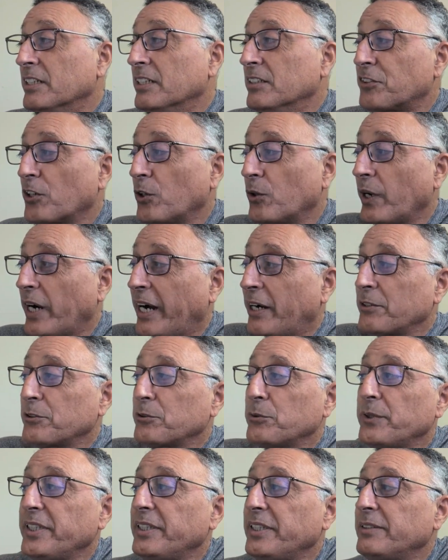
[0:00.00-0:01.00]
So how do
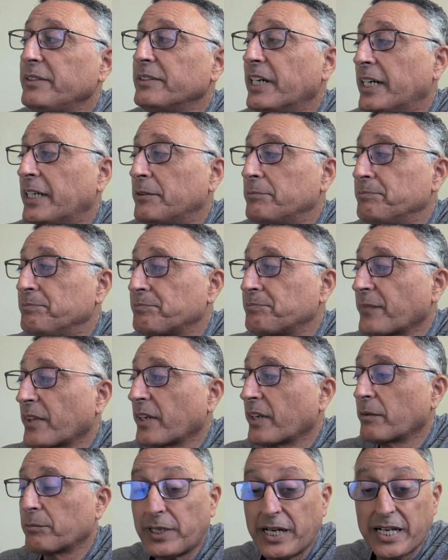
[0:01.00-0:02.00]
we
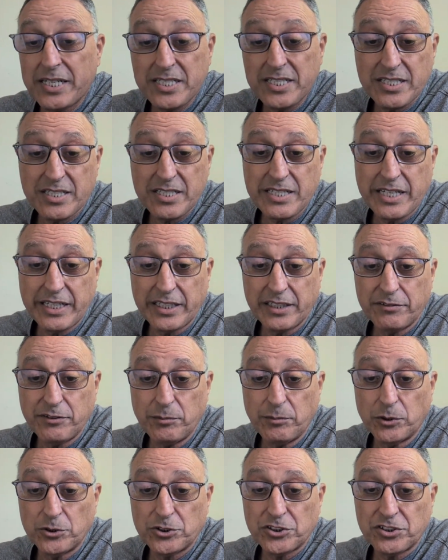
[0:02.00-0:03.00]
process negative
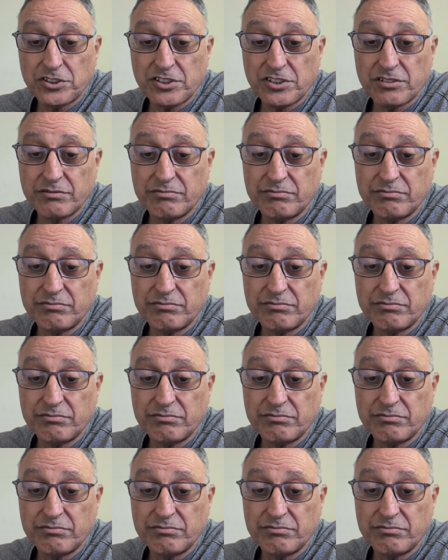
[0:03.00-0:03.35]
emotions?